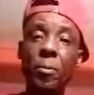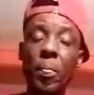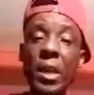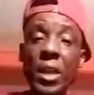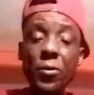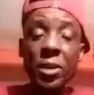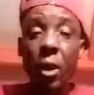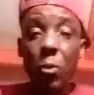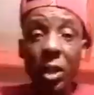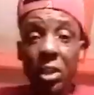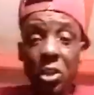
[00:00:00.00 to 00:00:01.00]
Even if
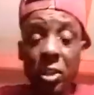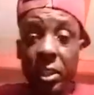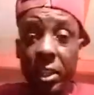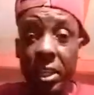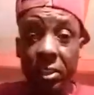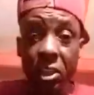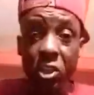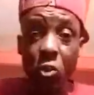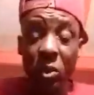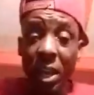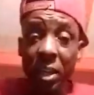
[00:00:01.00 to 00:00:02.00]
we are DJ in the 80s,
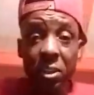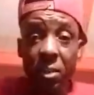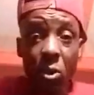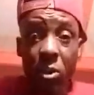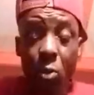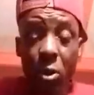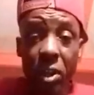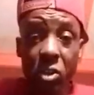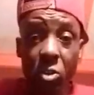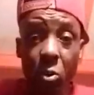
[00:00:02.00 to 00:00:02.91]
when I get the money more than so.